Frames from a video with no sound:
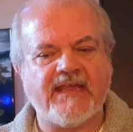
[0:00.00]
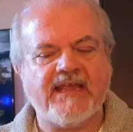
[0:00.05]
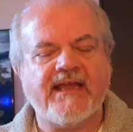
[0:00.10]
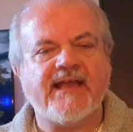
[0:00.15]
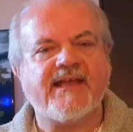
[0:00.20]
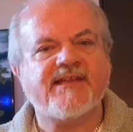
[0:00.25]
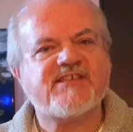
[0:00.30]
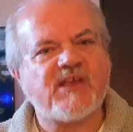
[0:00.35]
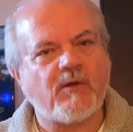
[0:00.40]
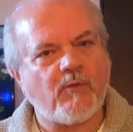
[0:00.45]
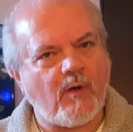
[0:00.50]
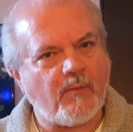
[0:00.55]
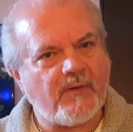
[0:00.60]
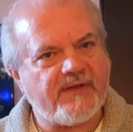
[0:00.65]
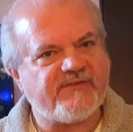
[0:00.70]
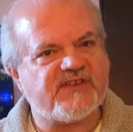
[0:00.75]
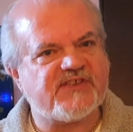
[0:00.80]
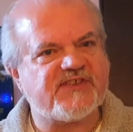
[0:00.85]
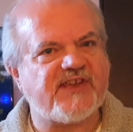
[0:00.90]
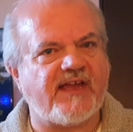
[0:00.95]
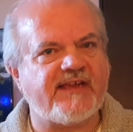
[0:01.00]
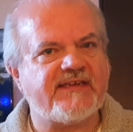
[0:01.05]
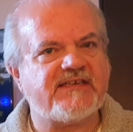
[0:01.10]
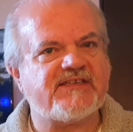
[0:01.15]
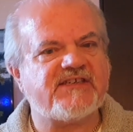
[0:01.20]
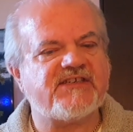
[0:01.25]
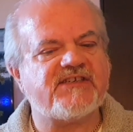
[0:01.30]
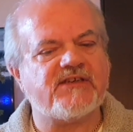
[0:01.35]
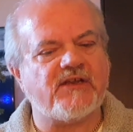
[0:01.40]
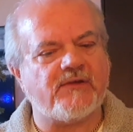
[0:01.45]
And so what we've decided
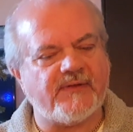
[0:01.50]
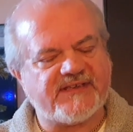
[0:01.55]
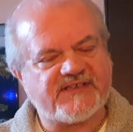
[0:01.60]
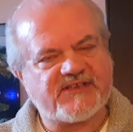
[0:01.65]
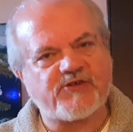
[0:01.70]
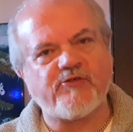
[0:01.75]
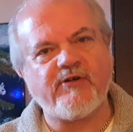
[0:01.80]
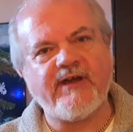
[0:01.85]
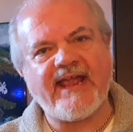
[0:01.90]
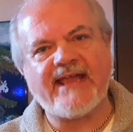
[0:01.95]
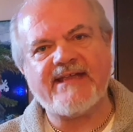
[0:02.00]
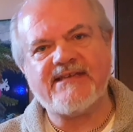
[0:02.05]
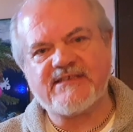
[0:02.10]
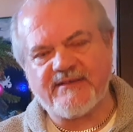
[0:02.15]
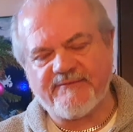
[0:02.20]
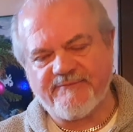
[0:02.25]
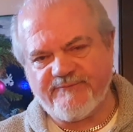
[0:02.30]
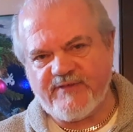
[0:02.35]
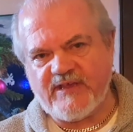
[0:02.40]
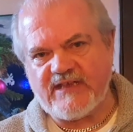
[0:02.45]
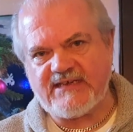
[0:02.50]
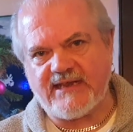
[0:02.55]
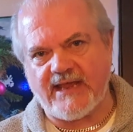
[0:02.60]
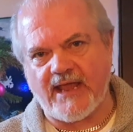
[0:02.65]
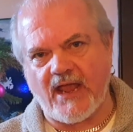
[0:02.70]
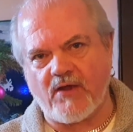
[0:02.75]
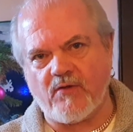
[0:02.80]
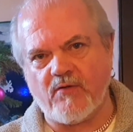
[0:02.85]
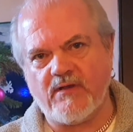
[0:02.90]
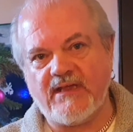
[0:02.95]
to do is create a
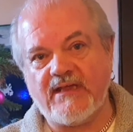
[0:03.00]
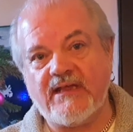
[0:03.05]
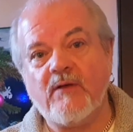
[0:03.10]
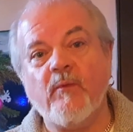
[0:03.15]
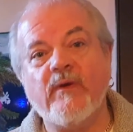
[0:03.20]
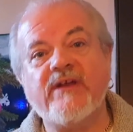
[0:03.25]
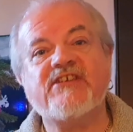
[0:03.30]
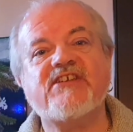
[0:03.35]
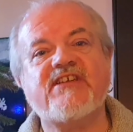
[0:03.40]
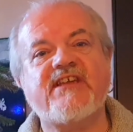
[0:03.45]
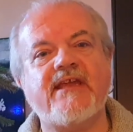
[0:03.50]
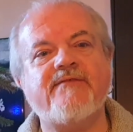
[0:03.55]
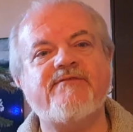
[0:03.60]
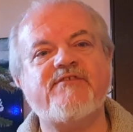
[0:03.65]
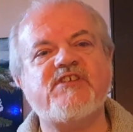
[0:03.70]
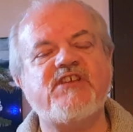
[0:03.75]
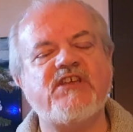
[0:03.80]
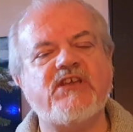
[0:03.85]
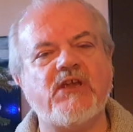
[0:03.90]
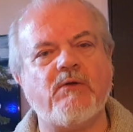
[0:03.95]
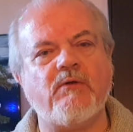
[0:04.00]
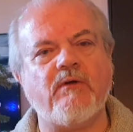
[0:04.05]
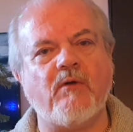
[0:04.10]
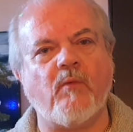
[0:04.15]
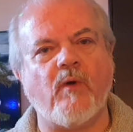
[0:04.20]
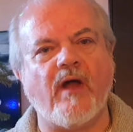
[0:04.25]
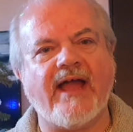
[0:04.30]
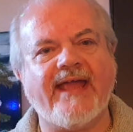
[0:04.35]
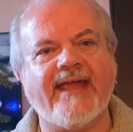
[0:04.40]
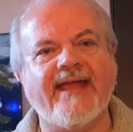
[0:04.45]
video which gives you a
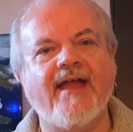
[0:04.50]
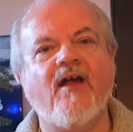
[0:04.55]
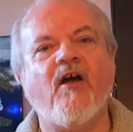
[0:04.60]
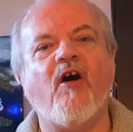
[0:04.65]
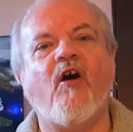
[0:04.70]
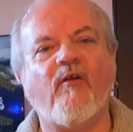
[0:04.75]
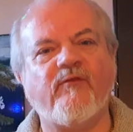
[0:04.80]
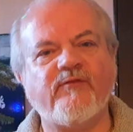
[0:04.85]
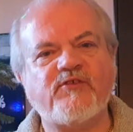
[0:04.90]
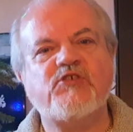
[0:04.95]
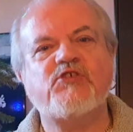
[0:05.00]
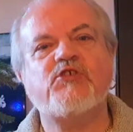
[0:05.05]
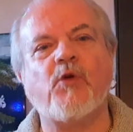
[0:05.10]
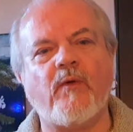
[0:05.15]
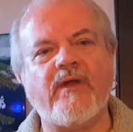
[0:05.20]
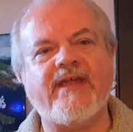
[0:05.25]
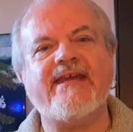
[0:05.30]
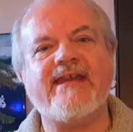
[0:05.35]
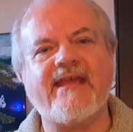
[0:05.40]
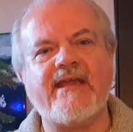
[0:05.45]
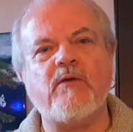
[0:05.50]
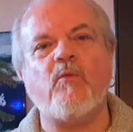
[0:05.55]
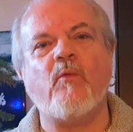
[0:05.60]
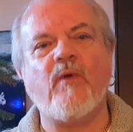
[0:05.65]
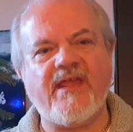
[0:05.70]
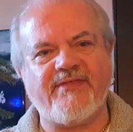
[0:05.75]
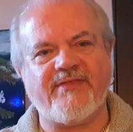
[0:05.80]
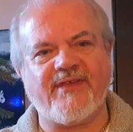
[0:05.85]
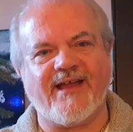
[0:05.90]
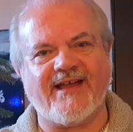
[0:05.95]
way of joining
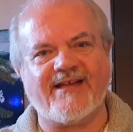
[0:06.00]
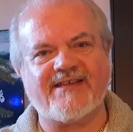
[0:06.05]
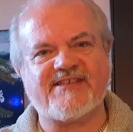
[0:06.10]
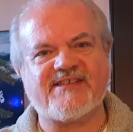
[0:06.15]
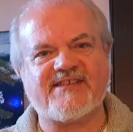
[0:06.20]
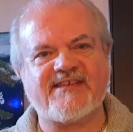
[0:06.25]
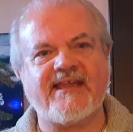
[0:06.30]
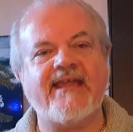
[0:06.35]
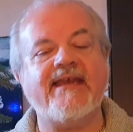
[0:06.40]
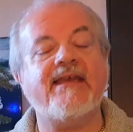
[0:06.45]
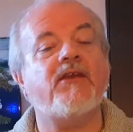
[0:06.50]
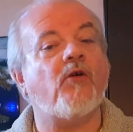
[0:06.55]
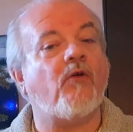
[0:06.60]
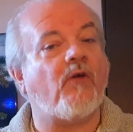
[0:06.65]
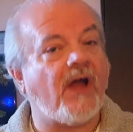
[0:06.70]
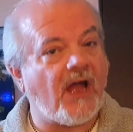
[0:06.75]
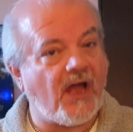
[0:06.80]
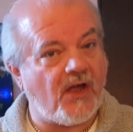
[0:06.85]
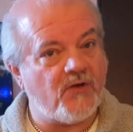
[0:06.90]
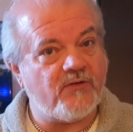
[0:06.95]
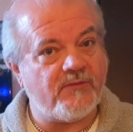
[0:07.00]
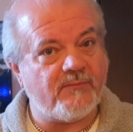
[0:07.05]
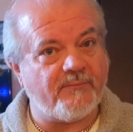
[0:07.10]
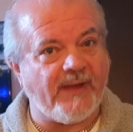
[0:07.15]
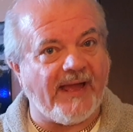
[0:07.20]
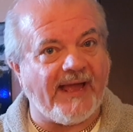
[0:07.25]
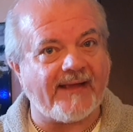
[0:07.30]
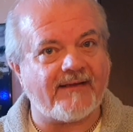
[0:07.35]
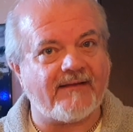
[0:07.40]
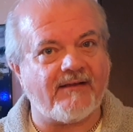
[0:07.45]
with us in your own
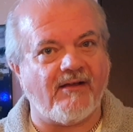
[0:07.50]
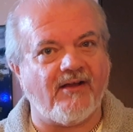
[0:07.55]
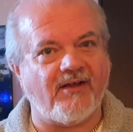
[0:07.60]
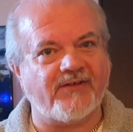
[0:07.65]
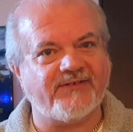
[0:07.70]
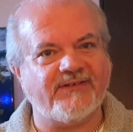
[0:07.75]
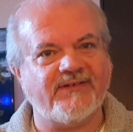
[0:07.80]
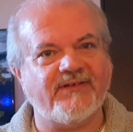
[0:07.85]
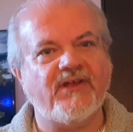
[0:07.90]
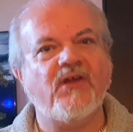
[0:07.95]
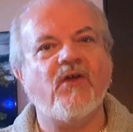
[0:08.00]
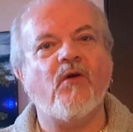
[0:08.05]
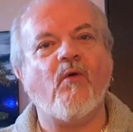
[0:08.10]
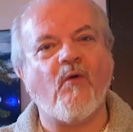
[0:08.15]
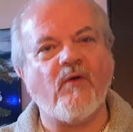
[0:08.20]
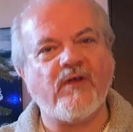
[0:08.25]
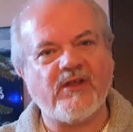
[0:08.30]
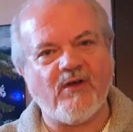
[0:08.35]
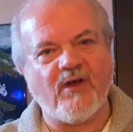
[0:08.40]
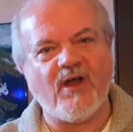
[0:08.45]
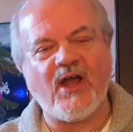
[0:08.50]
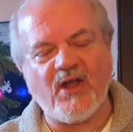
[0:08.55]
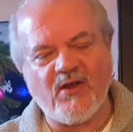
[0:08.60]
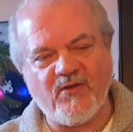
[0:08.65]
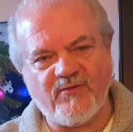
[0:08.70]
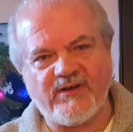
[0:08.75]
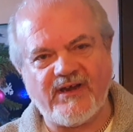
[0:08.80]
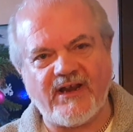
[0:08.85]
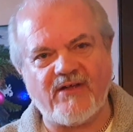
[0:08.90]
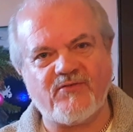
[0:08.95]
back garden or your own
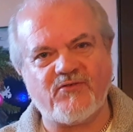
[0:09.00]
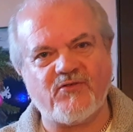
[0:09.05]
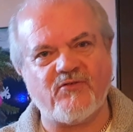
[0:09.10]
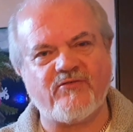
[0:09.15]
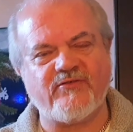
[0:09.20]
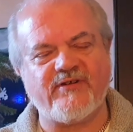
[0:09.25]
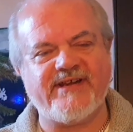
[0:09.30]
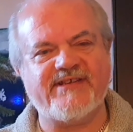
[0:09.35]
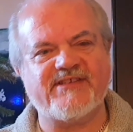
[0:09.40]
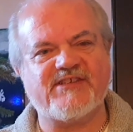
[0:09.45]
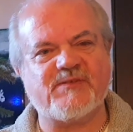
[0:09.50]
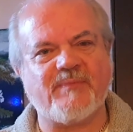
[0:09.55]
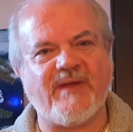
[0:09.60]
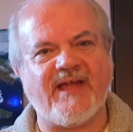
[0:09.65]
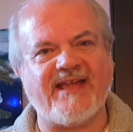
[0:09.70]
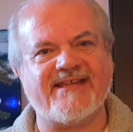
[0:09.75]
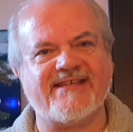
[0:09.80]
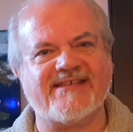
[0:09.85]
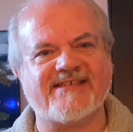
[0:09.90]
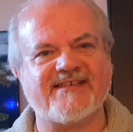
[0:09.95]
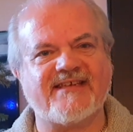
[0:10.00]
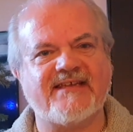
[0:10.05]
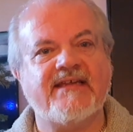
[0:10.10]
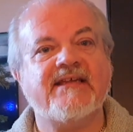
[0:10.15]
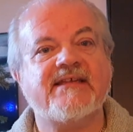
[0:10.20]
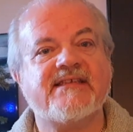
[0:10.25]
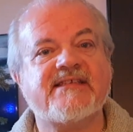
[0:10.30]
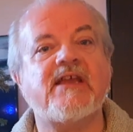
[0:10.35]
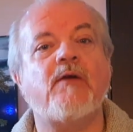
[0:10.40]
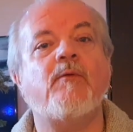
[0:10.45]
local green space.
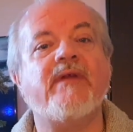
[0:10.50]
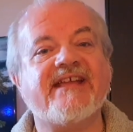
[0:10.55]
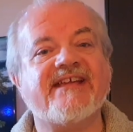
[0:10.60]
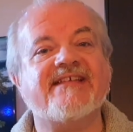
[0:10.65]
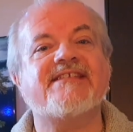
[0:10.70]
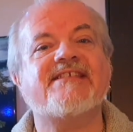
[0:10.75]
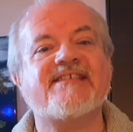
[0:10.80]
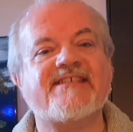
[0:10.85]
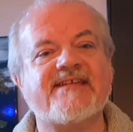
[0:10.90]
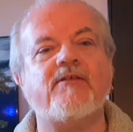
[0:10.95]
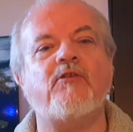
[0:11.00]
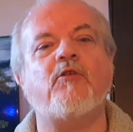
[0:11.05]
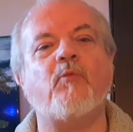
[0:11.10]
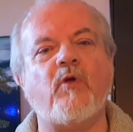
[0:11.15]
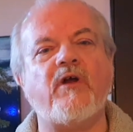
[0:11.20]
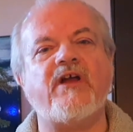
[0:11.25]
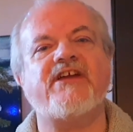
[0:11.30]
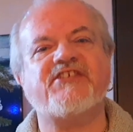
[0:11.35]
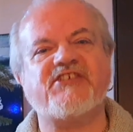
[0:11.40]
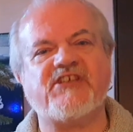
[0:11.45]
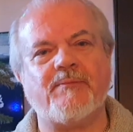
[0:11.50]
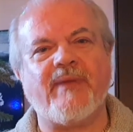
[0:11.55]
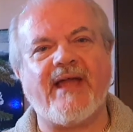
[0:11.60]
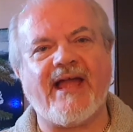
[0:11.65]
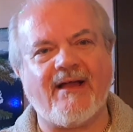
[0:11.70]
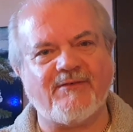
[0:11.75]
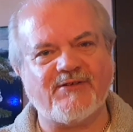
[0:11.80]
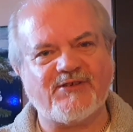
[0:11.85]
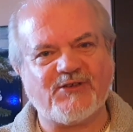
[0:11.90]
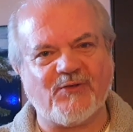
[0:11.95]
So we can still worship
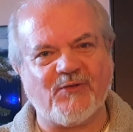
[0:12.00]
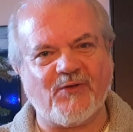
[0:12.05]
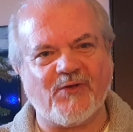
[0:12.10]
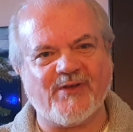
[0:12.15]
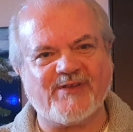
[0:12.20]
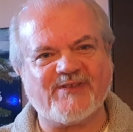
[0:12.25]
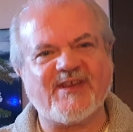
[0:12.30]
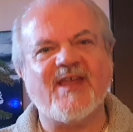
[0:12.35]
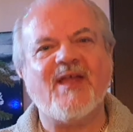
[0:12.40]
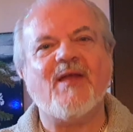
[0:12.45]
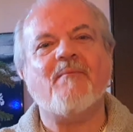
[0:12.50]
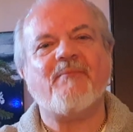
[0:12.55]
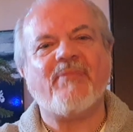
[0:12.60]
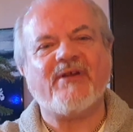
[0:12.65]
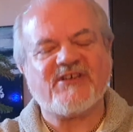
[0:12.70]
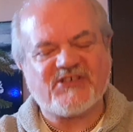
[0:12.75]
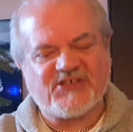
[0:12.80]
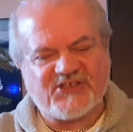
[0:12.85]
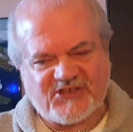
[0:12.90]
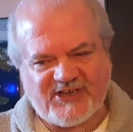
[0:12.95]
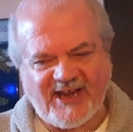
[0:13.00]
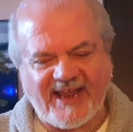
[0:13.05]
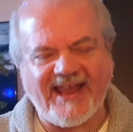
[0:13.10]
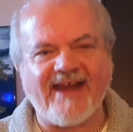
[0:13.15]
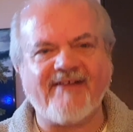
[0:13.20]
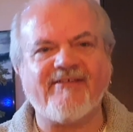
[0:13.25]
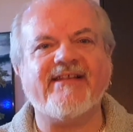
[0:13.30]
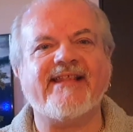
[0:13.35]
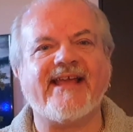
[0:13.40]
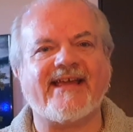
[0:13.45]
outdoors, but share
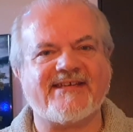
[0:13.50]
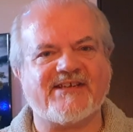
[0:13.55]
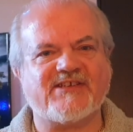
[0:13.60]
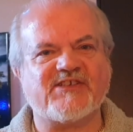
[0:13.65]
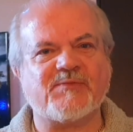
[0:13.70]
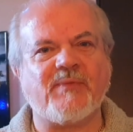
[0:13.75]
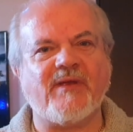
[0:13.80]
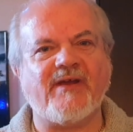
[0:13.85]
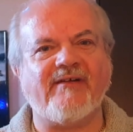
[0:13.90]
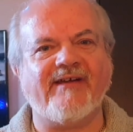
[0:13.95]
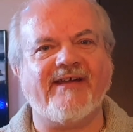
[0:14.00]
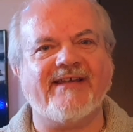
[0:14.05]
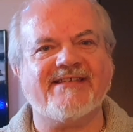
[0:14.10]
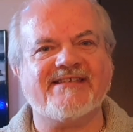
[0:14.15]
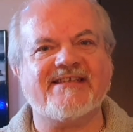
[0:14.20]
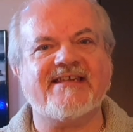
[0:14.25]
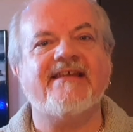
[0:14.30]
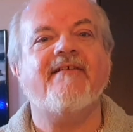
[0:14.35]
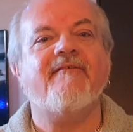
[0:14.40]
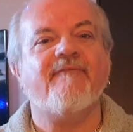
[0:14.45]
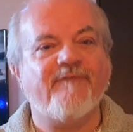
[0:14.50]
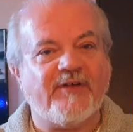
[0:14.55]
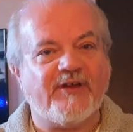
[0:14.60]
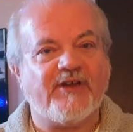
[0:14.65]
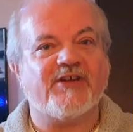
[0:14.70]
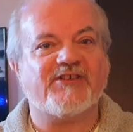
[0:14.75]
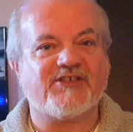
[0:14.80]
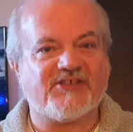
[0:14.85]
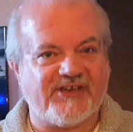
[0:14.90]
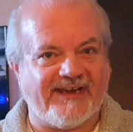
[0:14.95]
in that experience
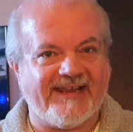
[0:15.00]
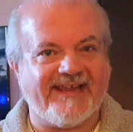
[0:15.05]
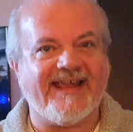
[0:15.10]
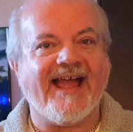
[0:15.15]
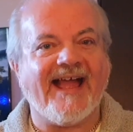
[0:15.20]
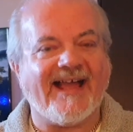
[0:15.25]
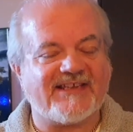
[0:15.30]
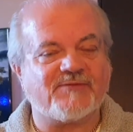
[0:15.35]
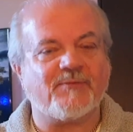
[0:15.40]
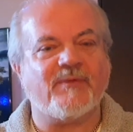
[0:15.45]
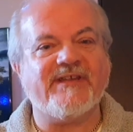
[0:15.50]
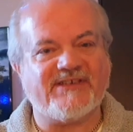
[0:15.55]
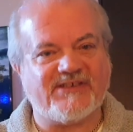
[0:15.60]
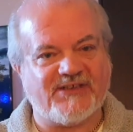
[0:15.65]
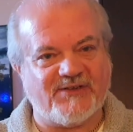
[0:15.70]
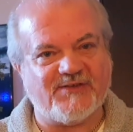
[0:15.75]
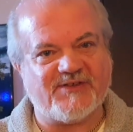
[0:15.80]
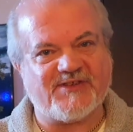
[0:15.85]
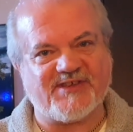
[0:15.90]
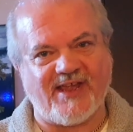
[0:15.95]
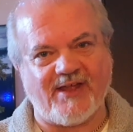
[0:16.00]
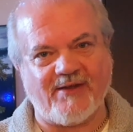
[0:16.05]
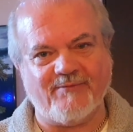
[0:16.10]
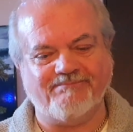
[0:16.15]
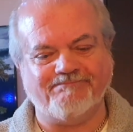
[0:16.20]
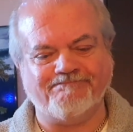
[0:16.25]
virtually as we do so.